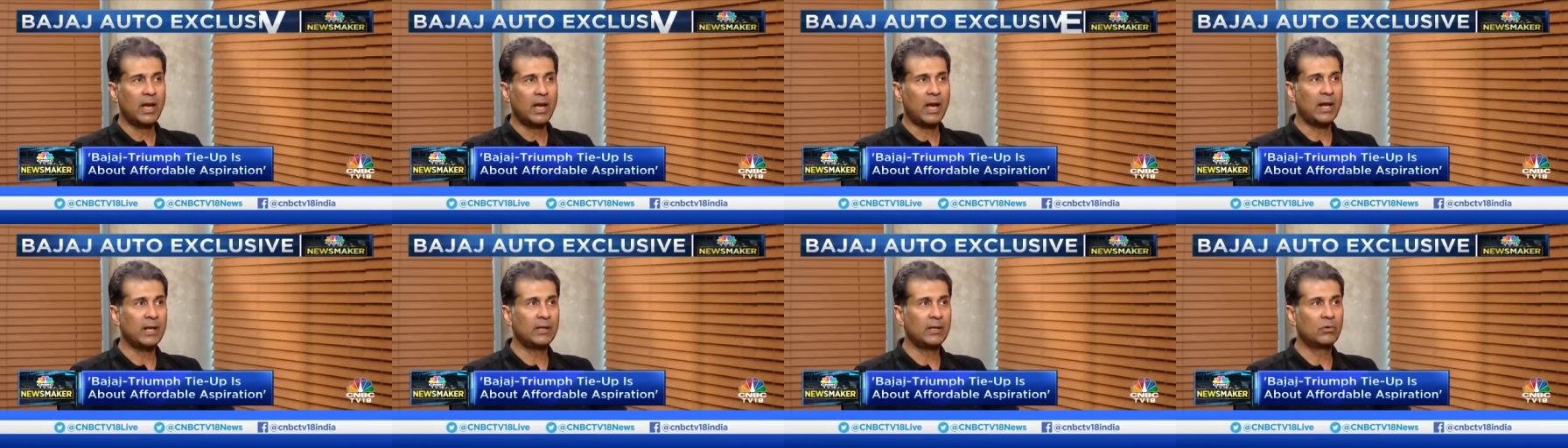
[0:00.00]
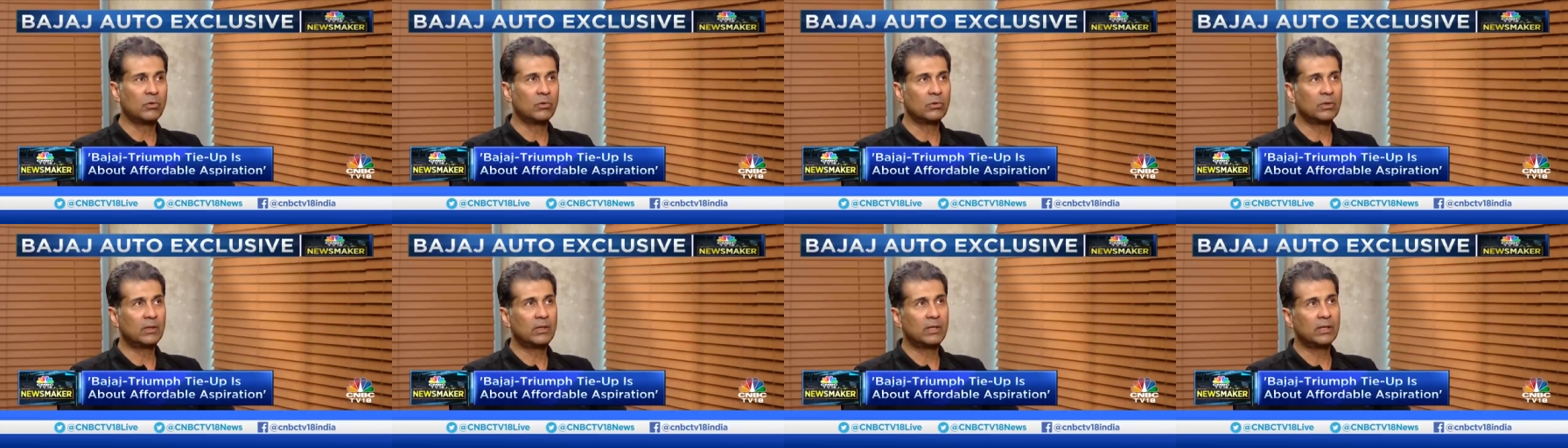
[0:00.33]
I
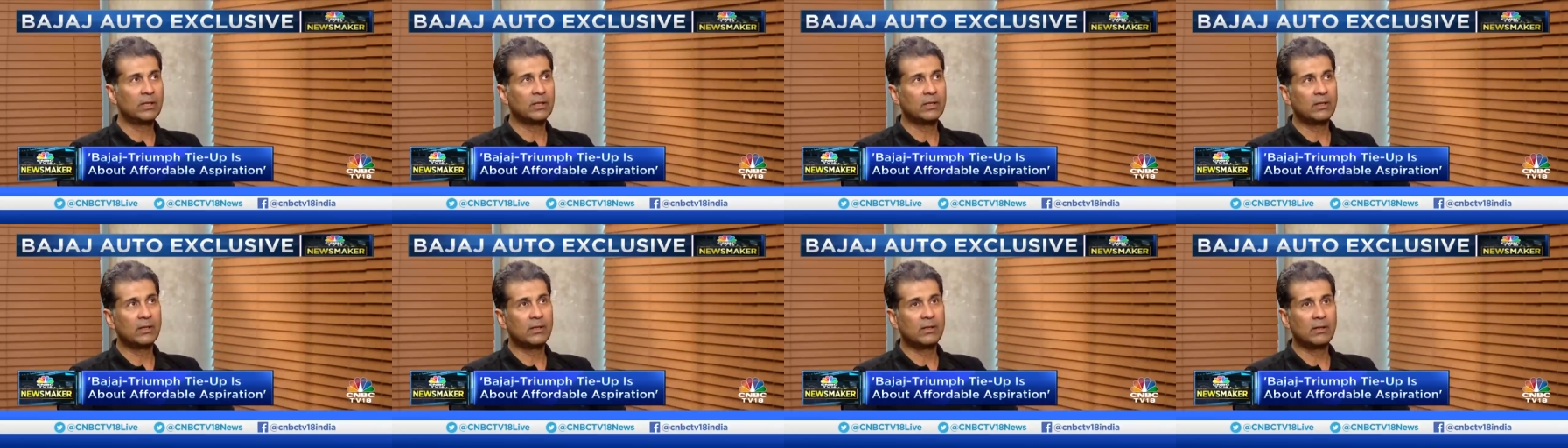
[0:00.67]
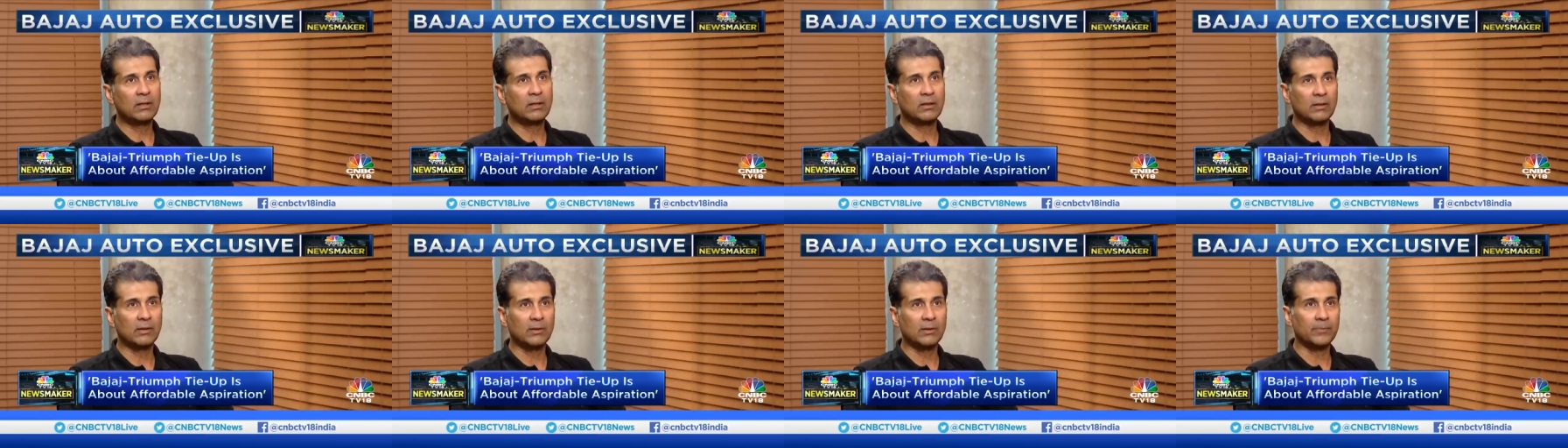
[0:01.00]
don't
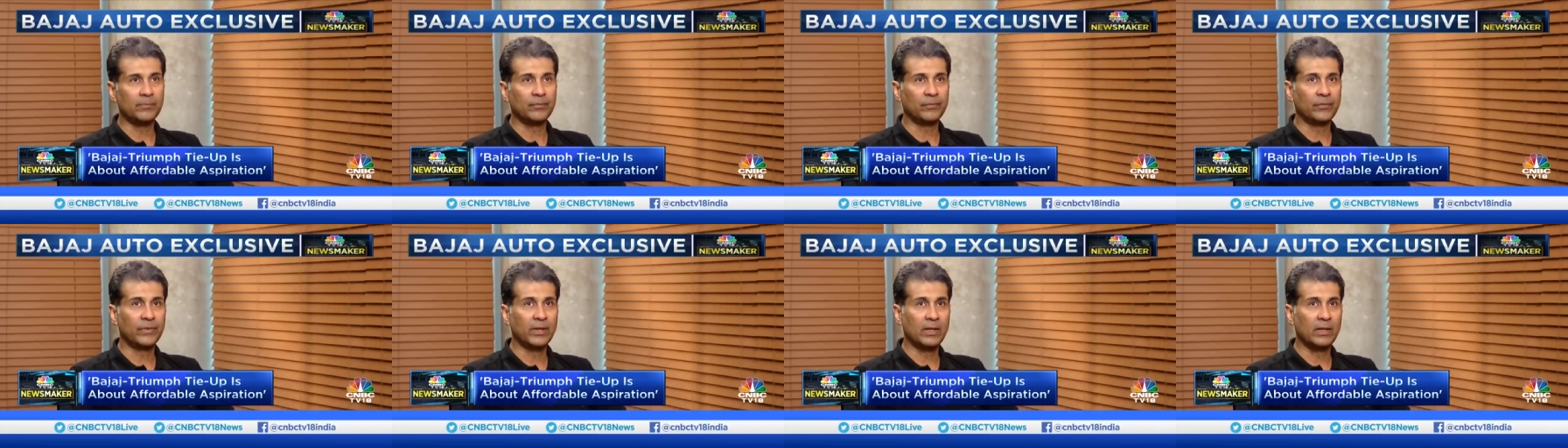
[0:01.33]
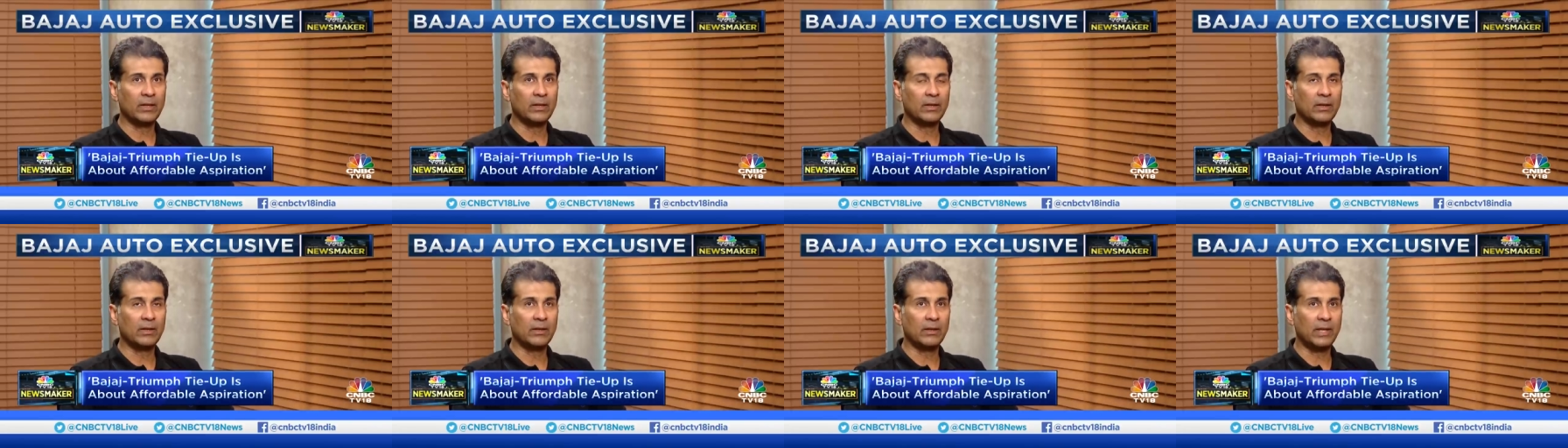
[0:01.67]
think um,
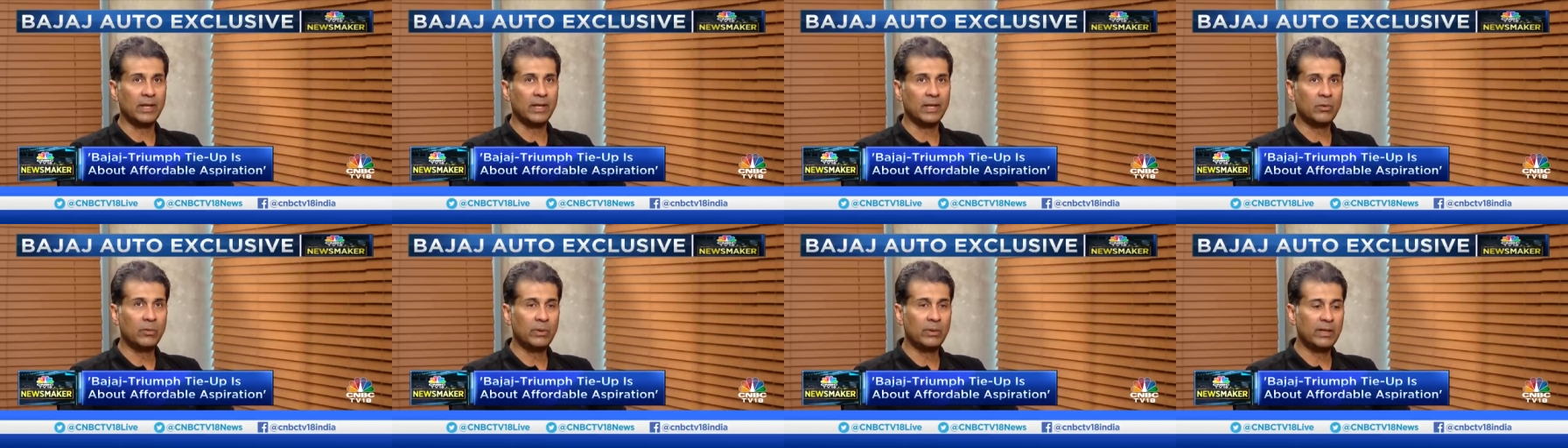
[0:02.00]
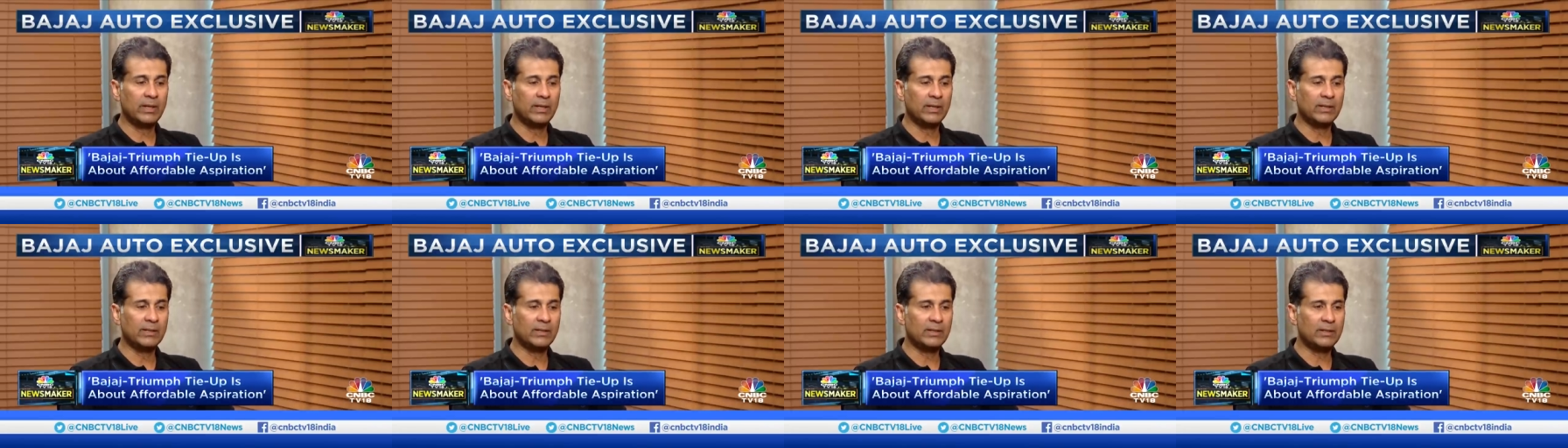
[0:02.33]
uh,
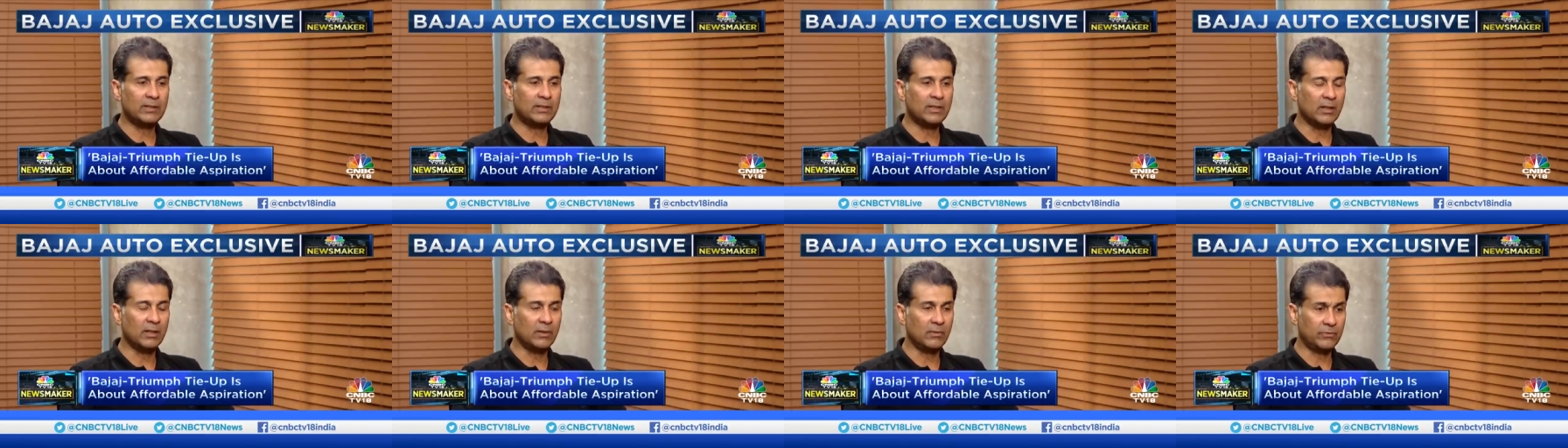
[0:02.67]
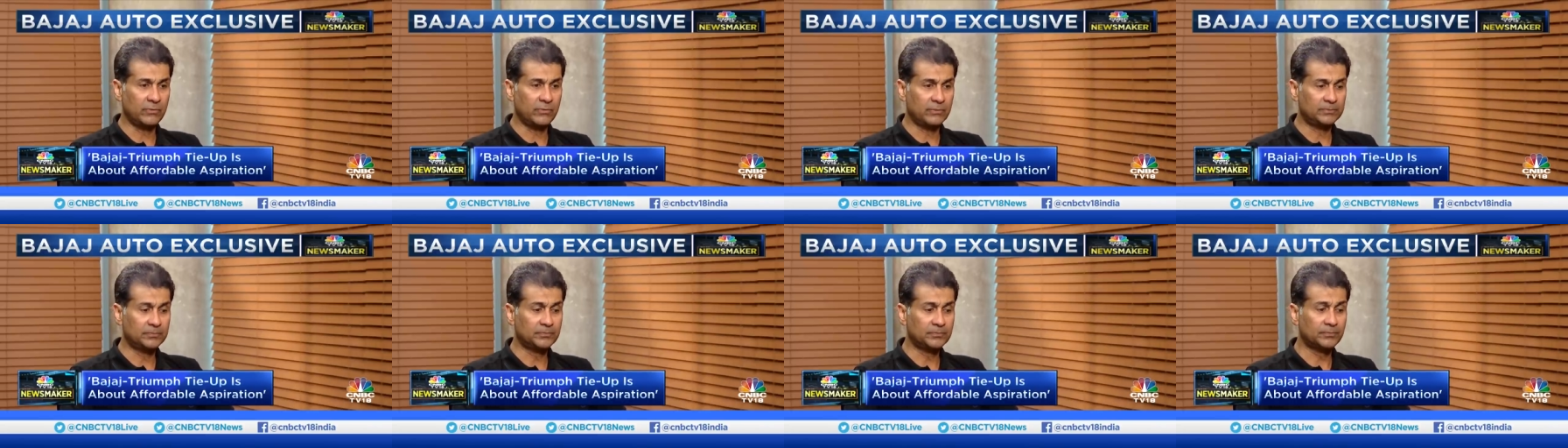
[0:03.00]
equity in
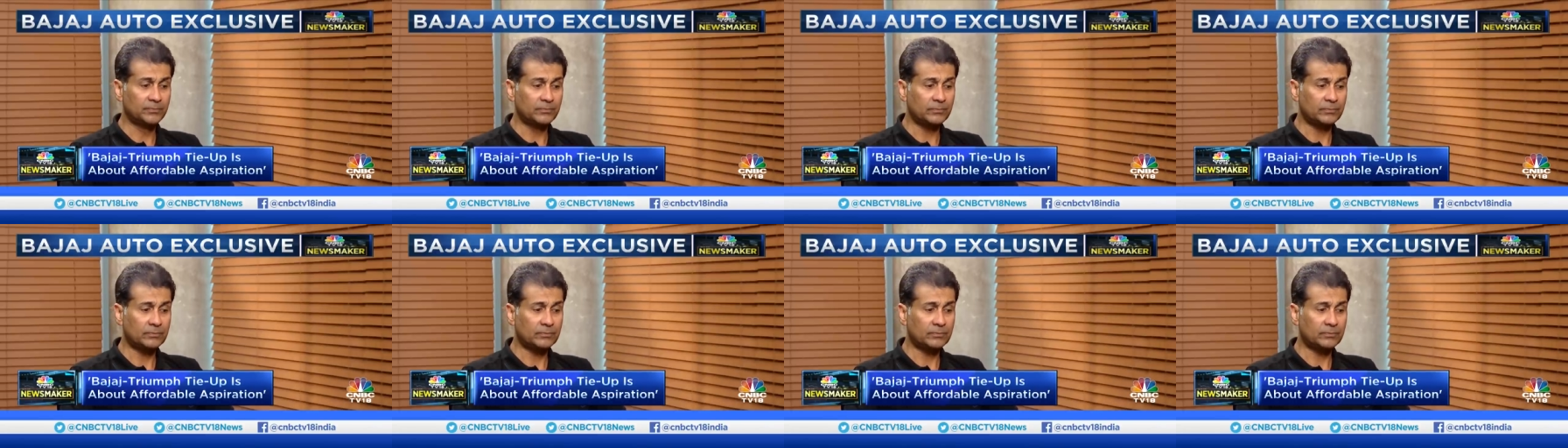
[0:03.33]
itself